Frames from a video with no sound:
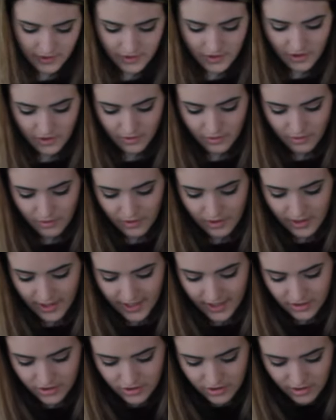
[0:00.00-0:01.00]
There's no
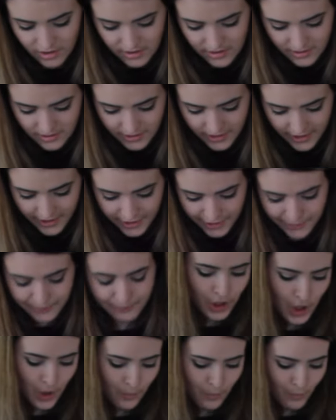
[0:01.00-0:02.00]
eggshells in there?
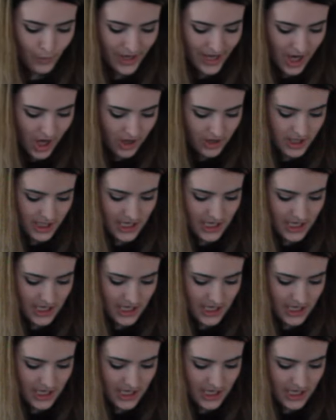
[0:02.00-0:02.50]
Nope, we all